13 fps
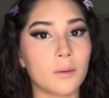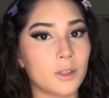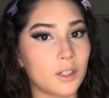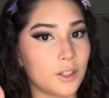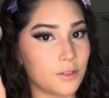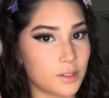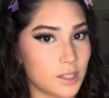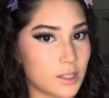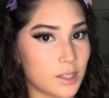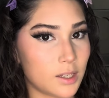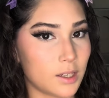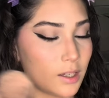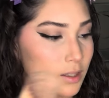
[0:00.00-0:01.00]
going to use this
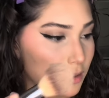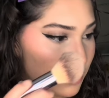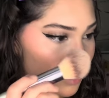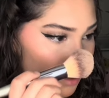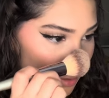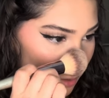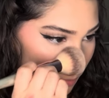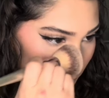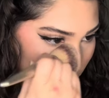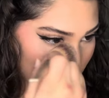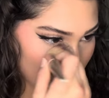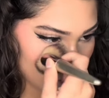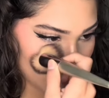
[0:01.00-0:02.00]
again to
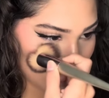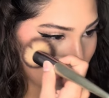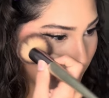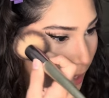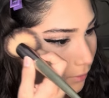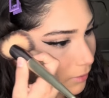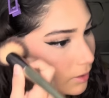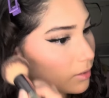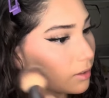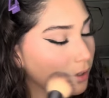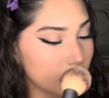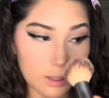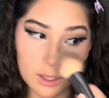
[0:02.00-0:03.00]
make sure that
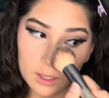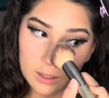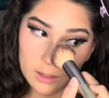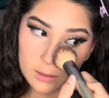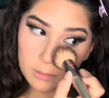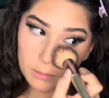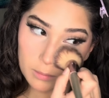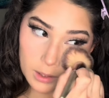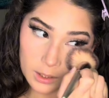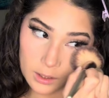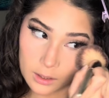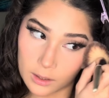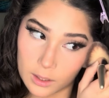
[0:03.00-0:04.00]
everything is
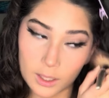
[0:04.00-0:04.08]
blended.